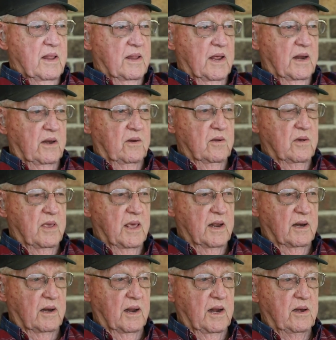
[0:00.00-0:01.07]
They took
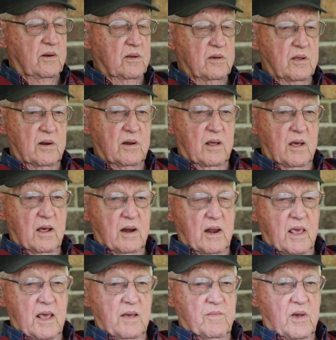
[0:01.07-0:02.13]
a lot
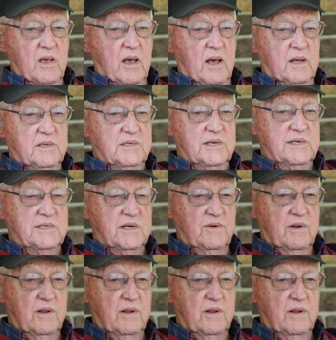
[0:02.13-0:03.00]
of kamikazes.